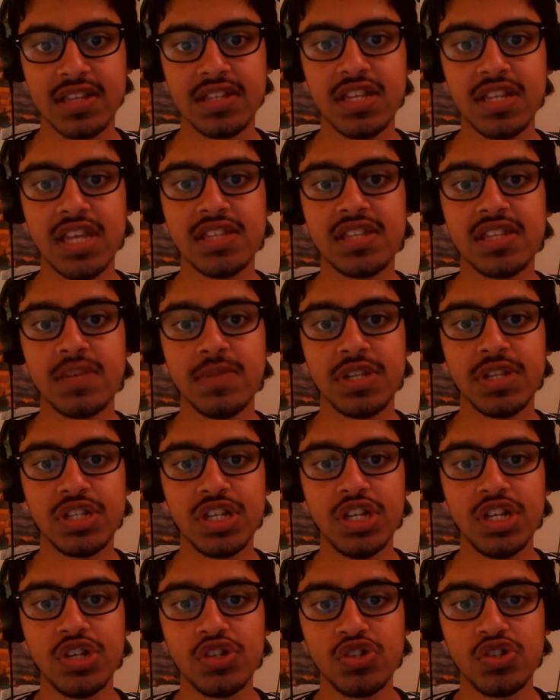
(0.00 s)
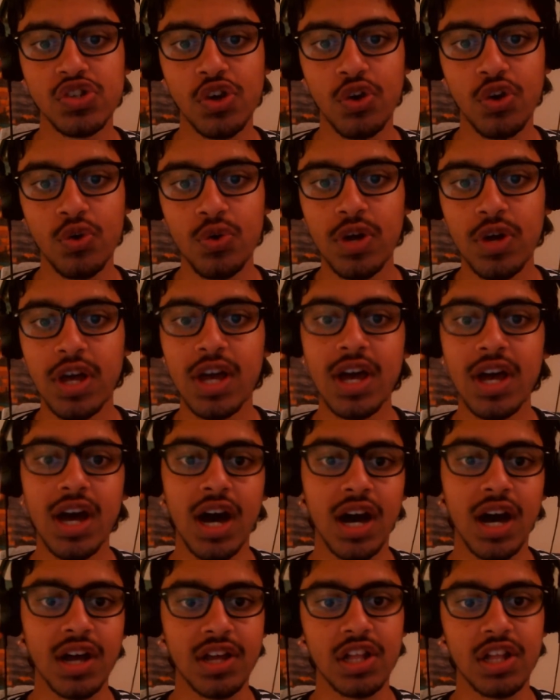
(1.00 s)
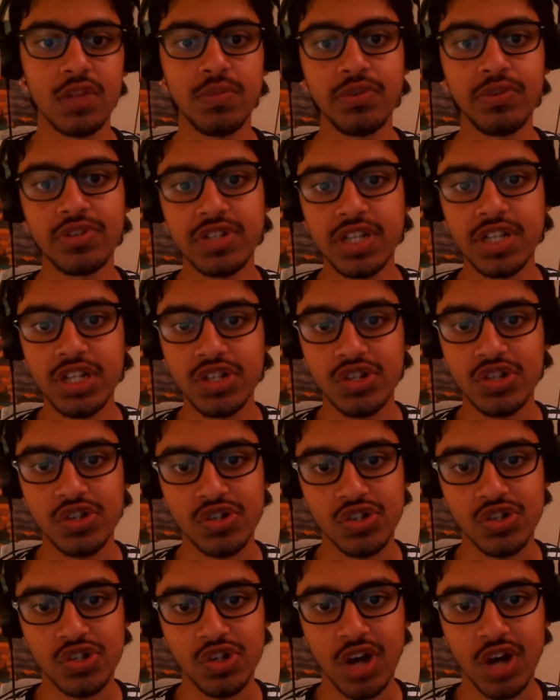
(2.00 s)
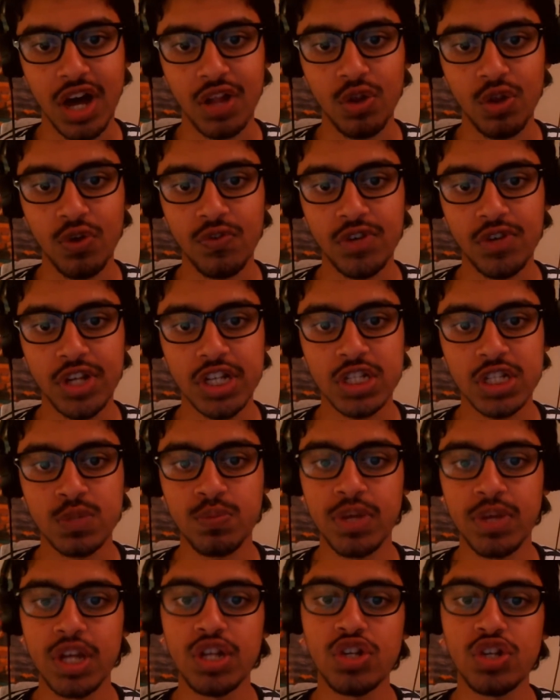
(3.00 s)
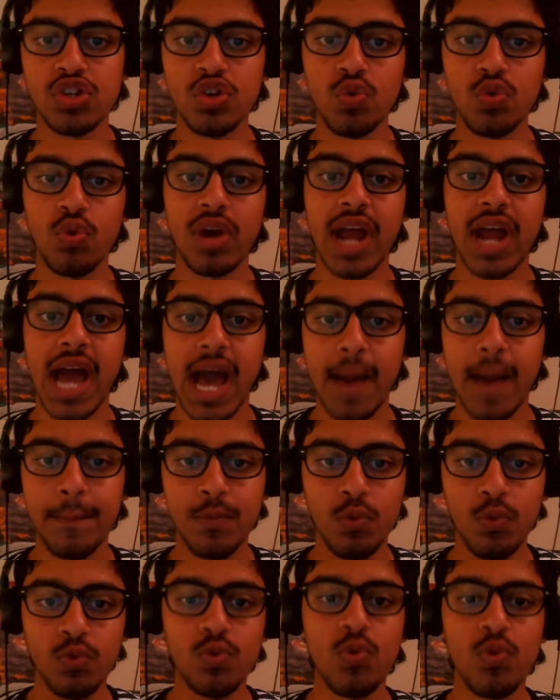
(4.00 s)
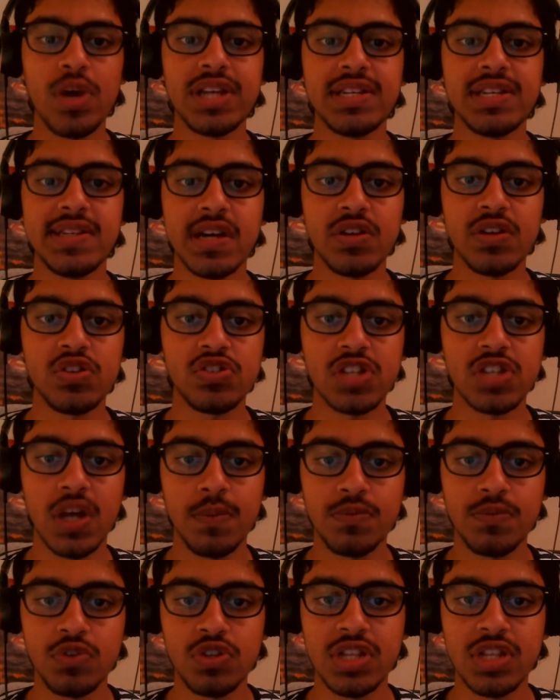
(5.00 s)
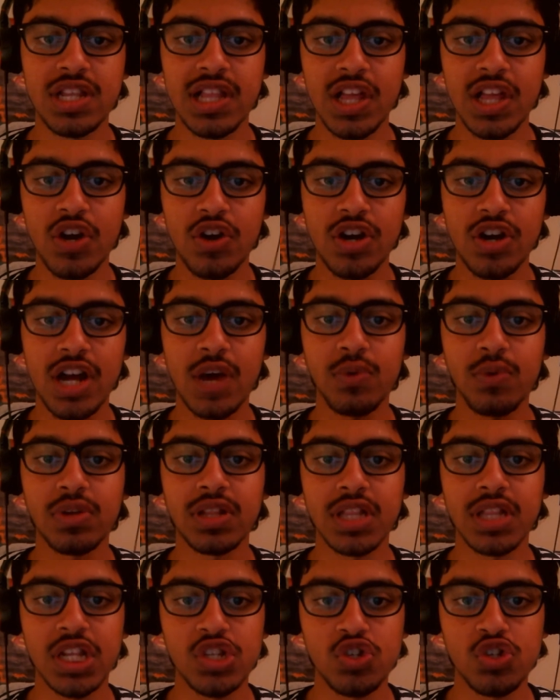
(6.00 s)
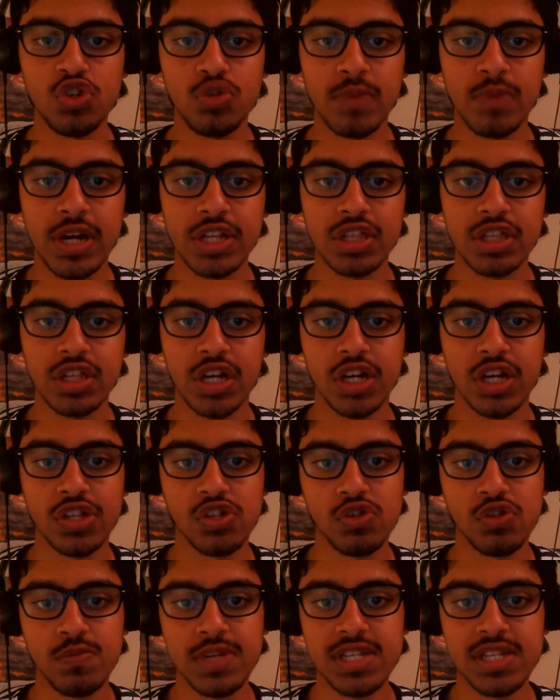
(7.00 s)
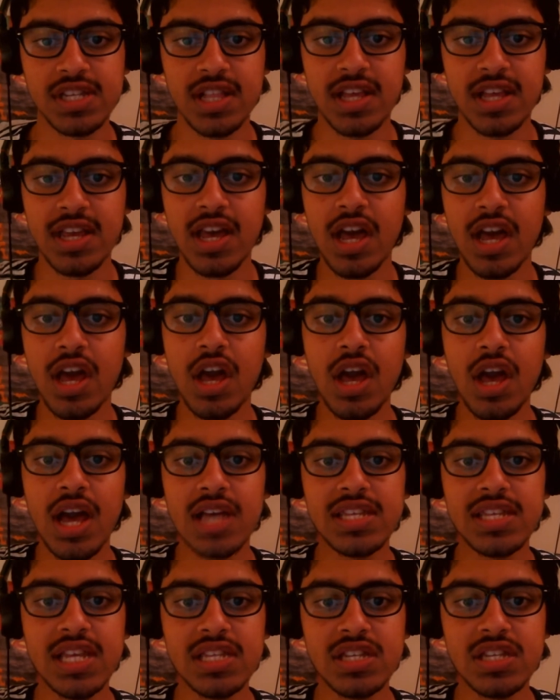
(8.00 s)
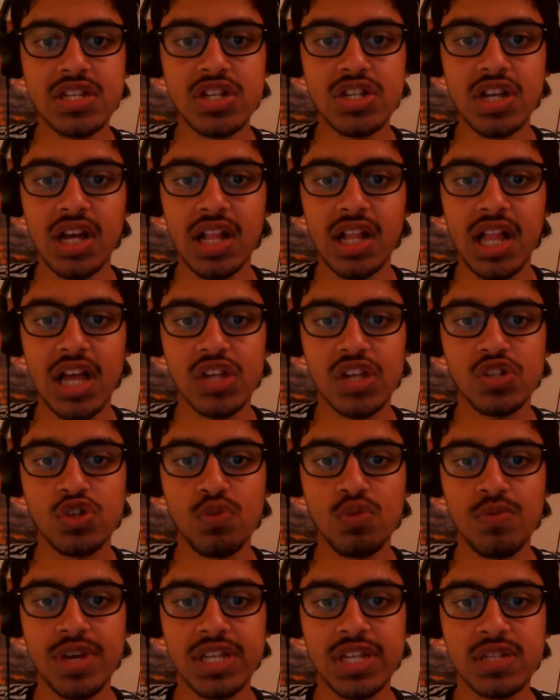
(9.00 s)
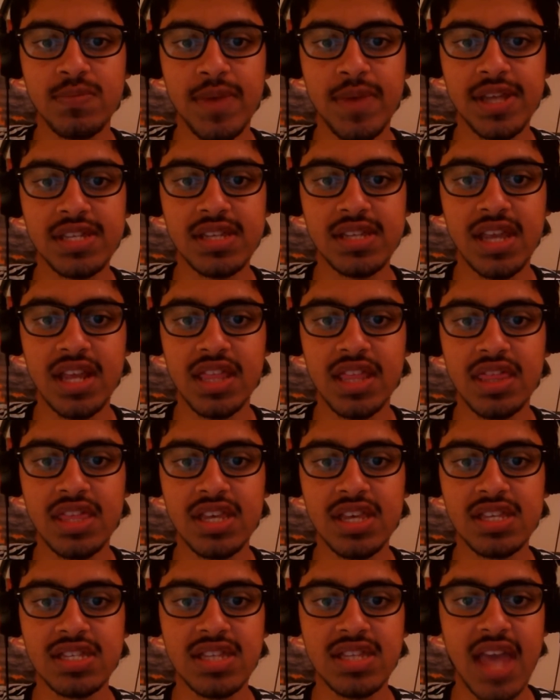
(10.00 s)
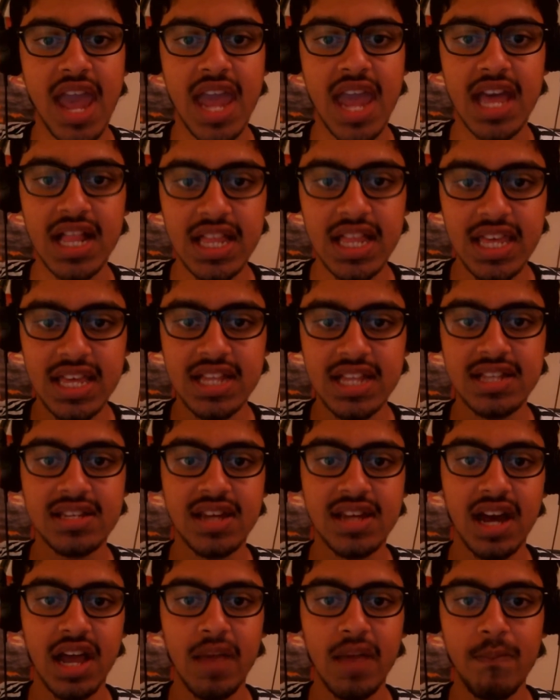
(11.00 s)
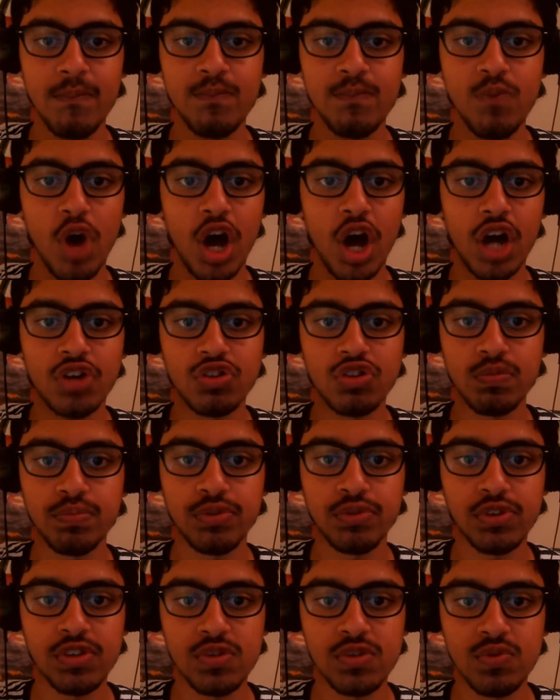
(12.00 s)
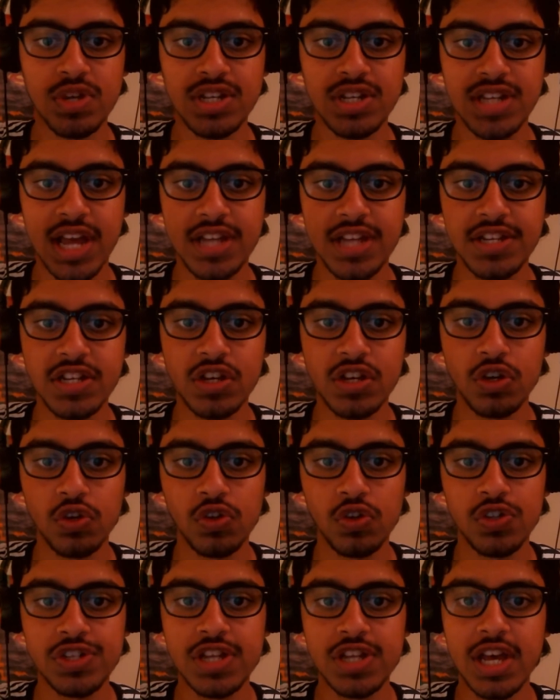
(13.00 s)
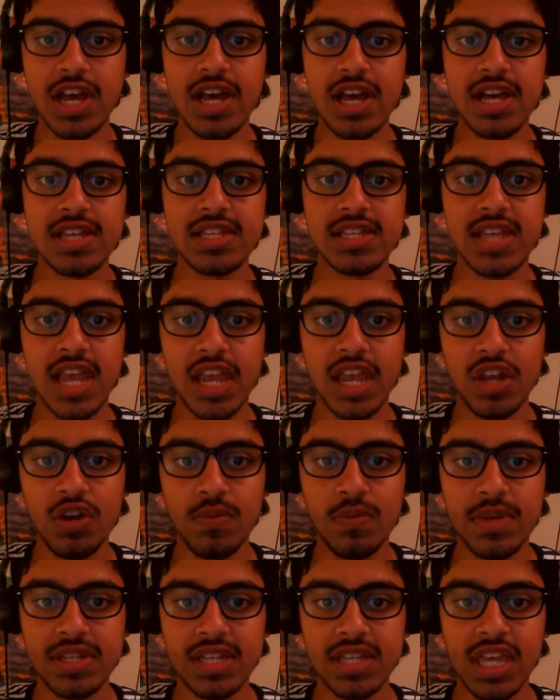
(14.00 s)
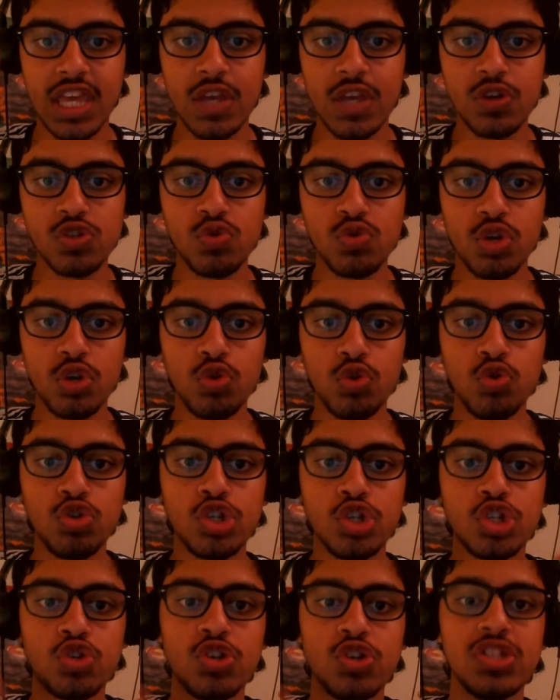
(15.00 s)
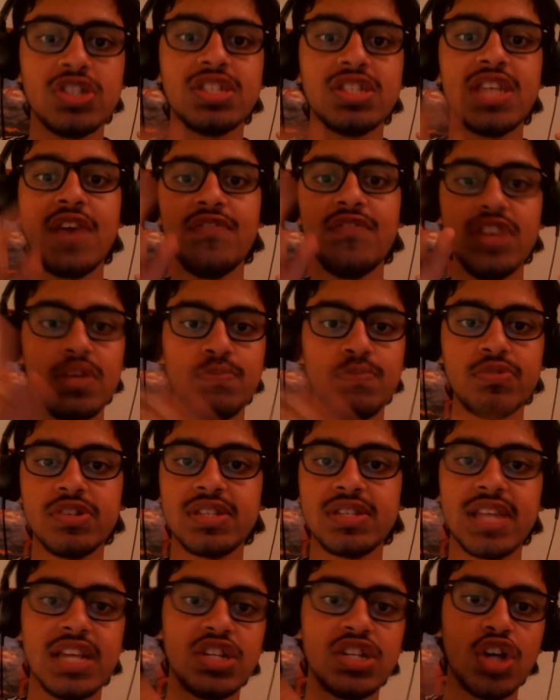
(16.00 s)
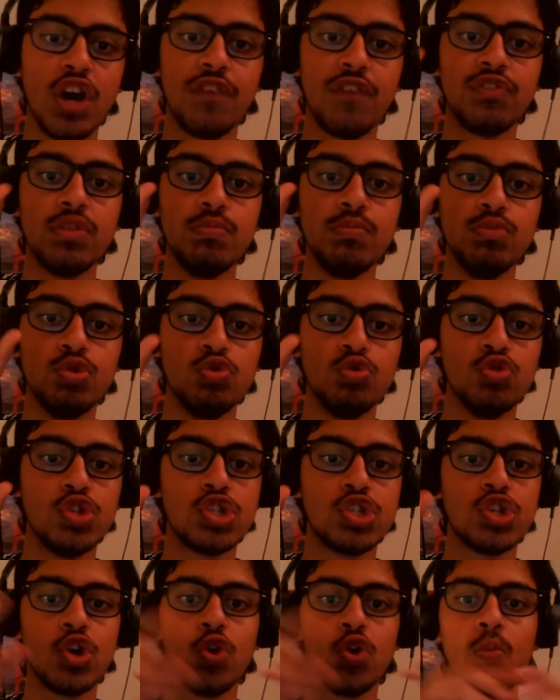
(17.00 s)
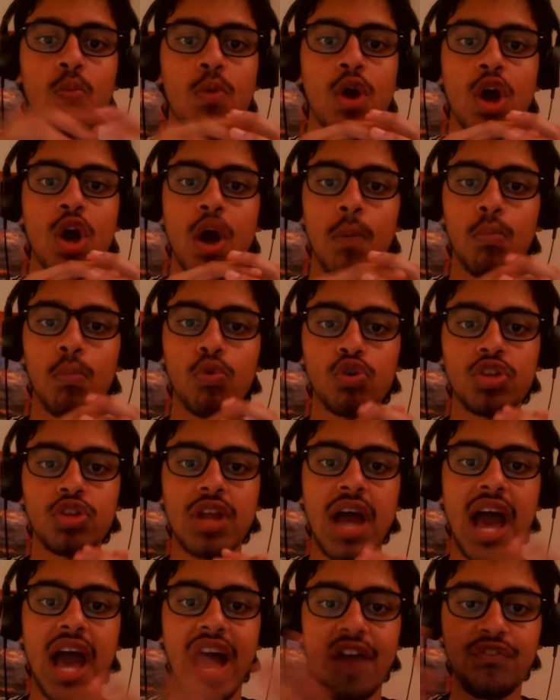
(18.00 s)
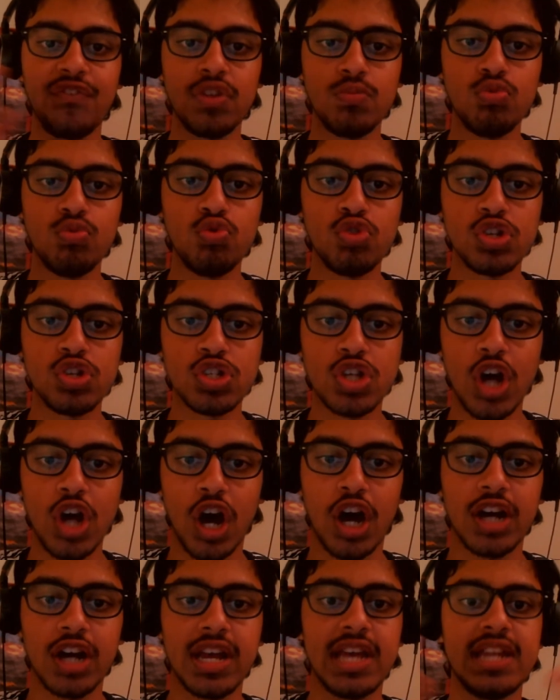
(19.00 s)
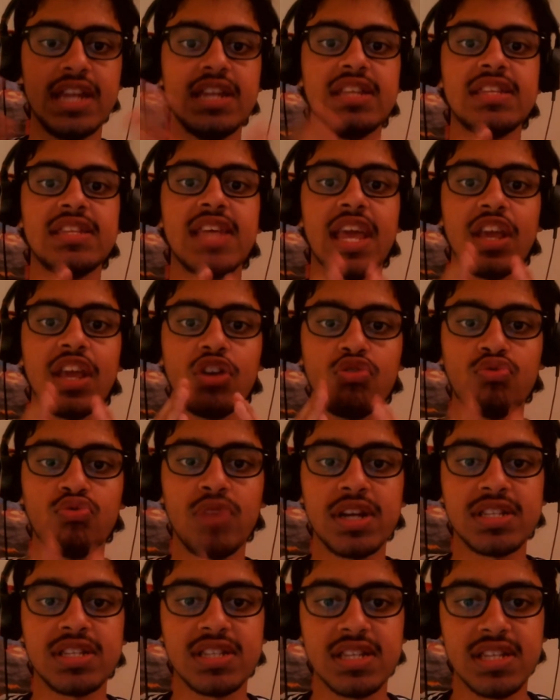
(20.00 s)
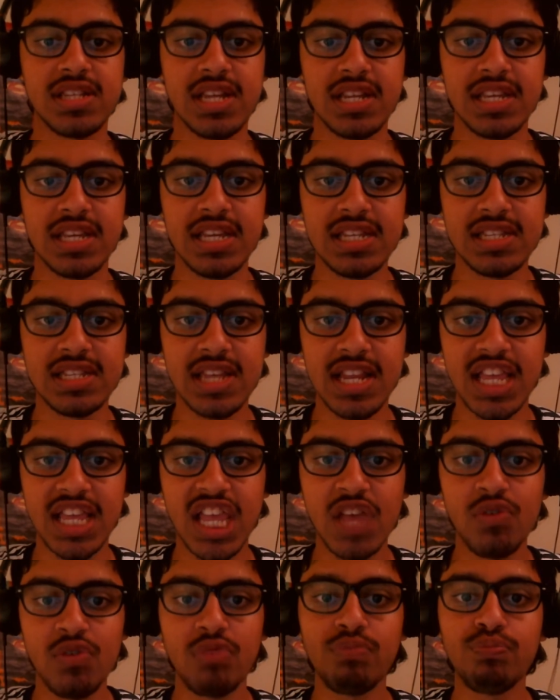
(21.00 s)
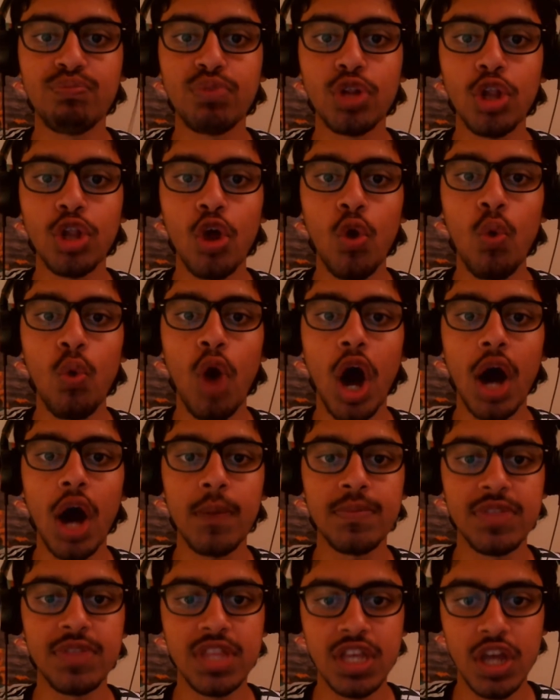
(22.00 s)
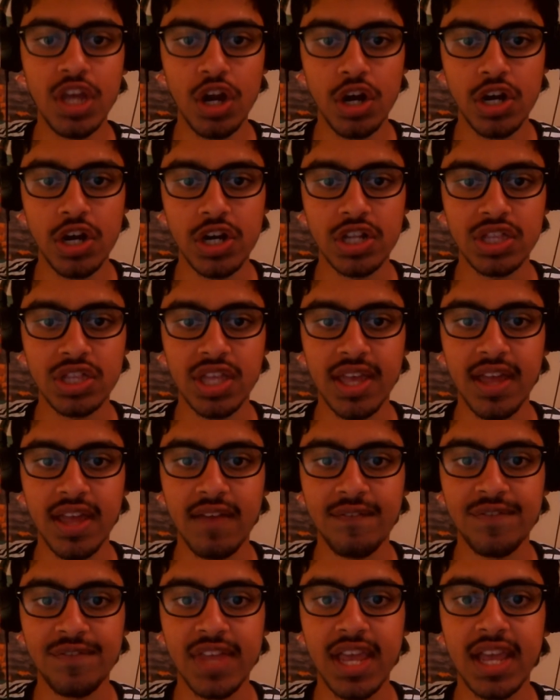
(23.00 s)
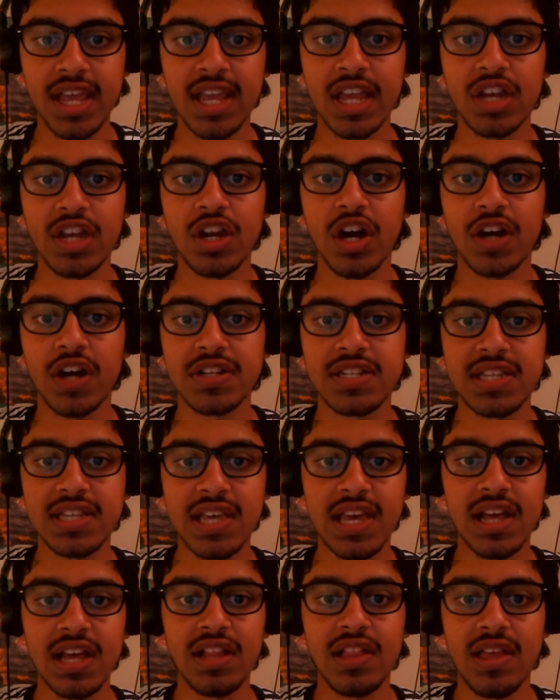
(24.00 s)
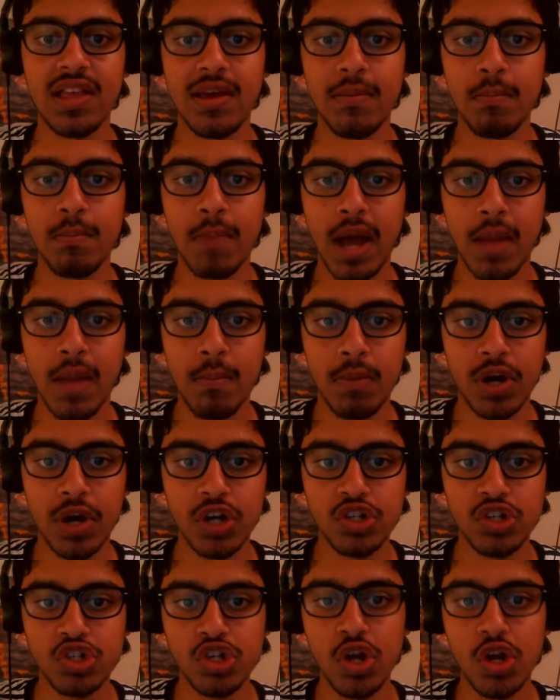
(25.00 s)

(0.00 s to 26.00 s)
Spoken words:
Sensei means teacher, so unkillable teachers. So I'll explain to you what happened when we went down this chapter, then later on I will let you know my thoughts. So basically, Assassination Classroom is basically this alien type octopus with tentacles, saying, basically he was the one who destroyed 70% of the moon, so more than half the moon is gone and it is a crescent, and he said he will blow up the earth if they cannot kill him by March